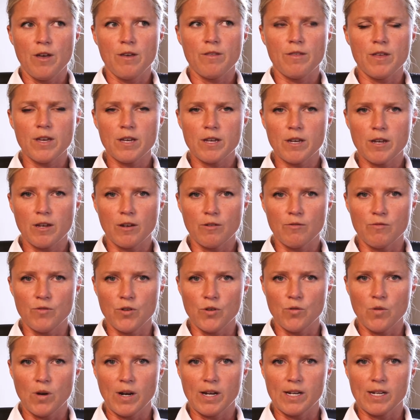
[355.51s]
thinking of
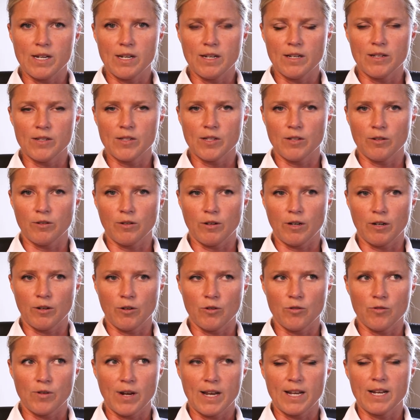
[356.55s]
new ideas and
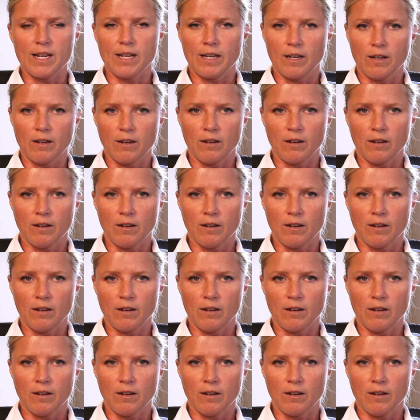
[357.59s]
creating